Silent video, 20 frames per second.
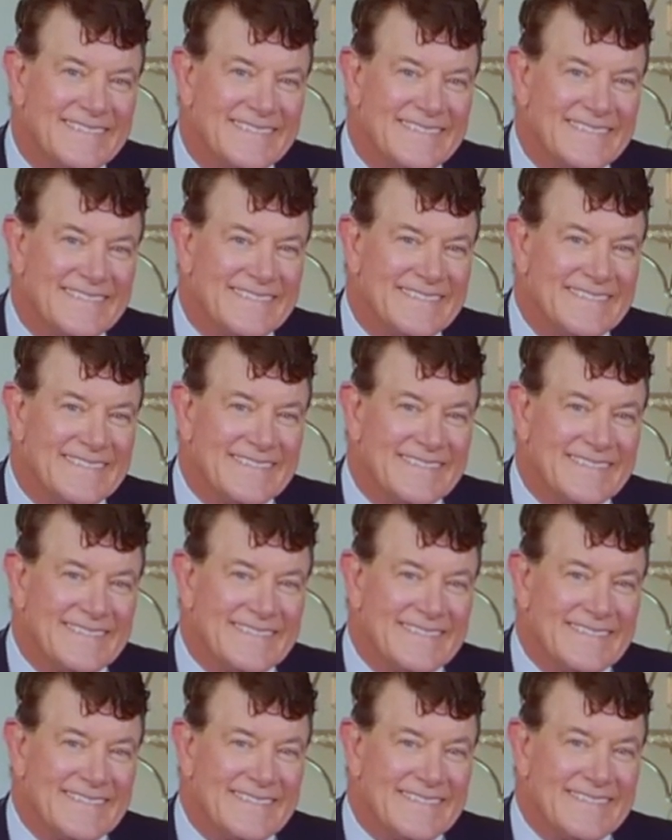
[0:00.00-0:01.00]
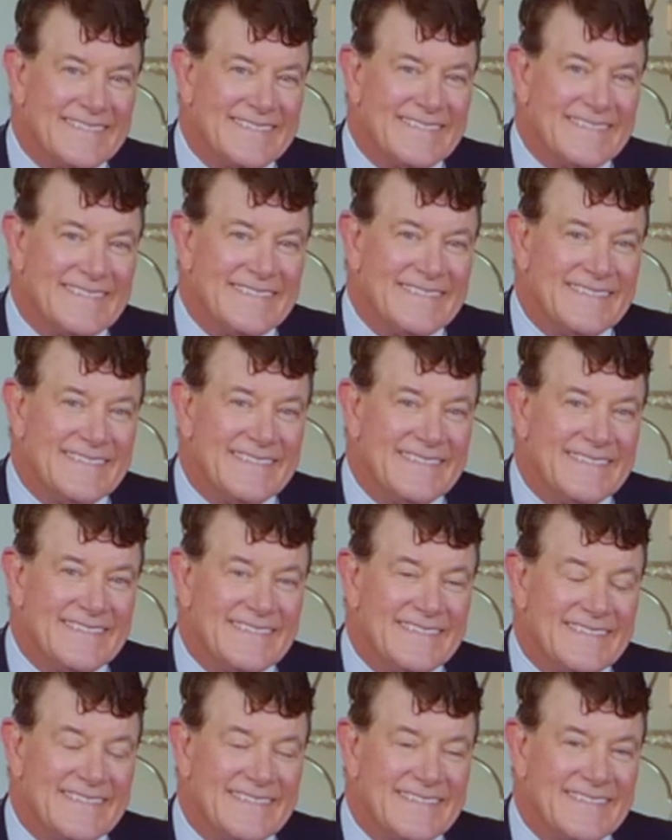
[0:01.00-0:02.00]

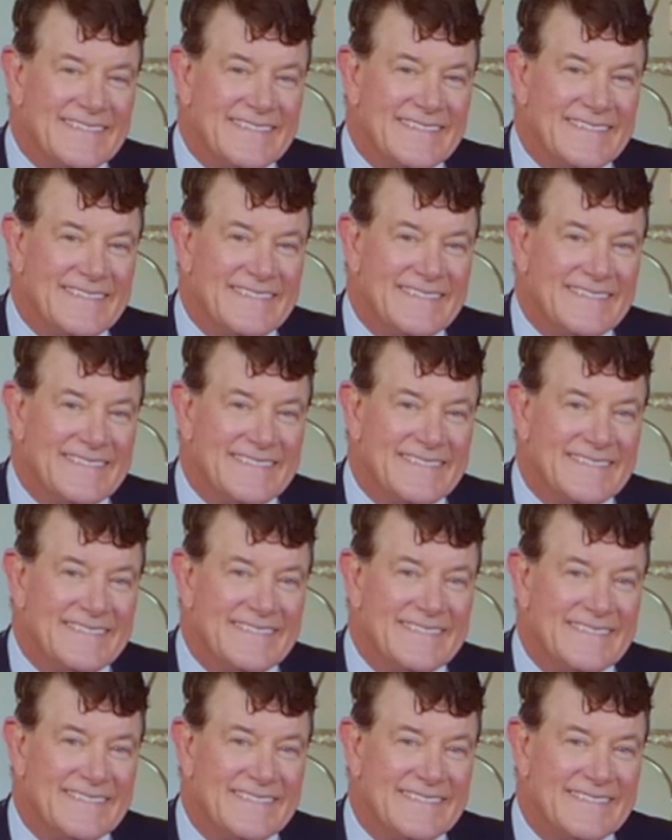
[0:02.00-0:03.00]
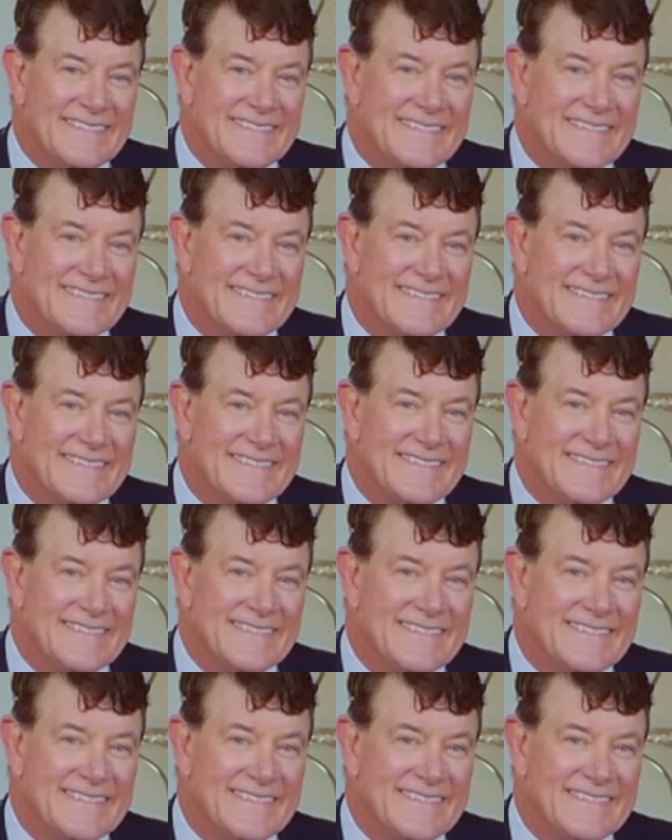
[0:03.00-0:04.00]

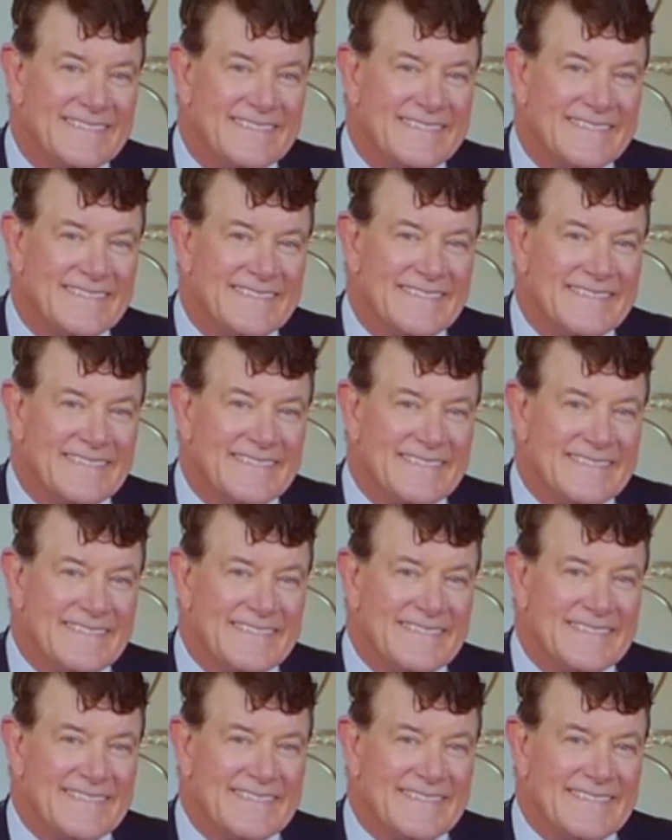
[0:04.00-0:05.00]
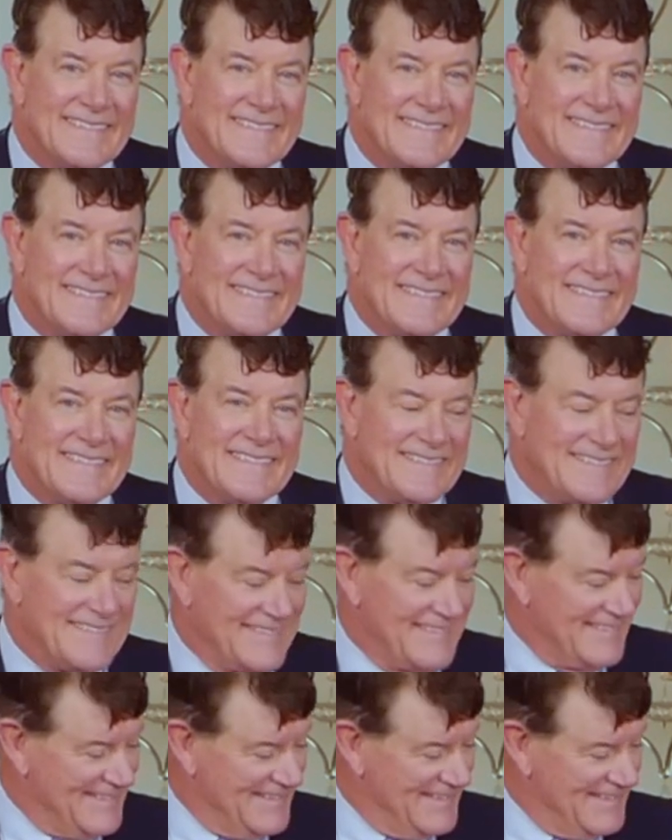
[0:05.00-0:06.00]

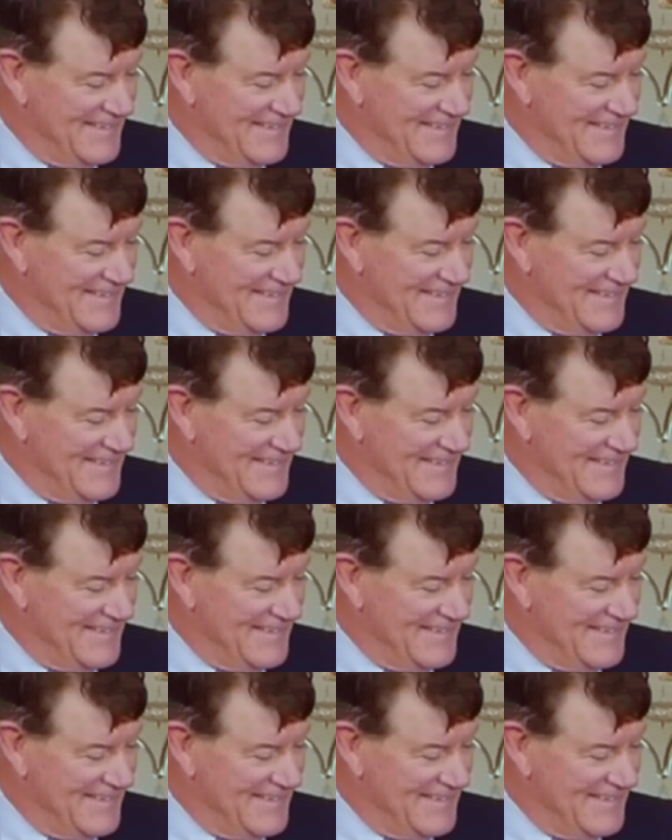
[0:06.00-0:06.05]
[no speech]